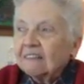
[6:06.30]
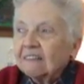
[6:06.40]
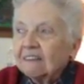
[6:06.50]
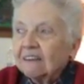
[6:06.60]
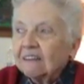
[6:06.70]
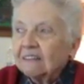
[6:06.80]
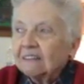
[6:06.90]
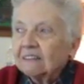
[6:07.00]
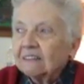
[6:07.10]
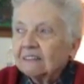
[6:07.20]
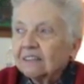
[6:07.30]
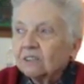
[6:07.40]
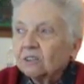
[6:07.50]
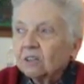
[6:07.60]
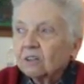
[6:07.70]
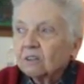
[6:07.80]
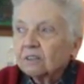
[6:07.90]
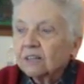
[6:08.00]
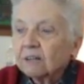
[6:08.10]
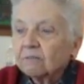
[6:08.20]
Then it took a long
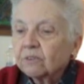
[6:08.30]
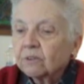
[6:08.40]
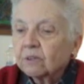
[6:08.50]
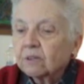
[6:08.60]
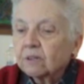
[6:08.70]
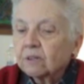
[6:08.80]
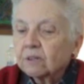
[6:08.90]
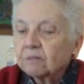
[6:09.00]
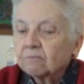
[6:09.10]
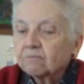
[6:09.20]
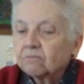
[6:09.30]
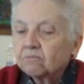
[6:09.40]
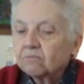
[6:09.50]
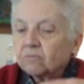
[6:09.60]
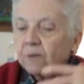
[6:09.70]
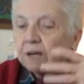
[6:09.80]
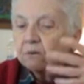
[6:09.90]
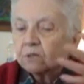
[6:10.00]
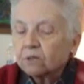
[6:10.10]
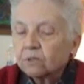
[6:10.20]
time for the
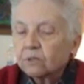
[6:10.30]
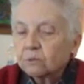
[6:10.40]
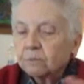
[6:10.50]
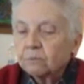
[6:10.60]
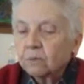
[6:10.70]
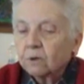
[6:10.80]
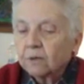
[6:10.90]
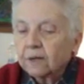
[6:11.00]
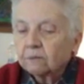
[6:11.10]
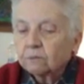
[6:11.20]
houses to, all the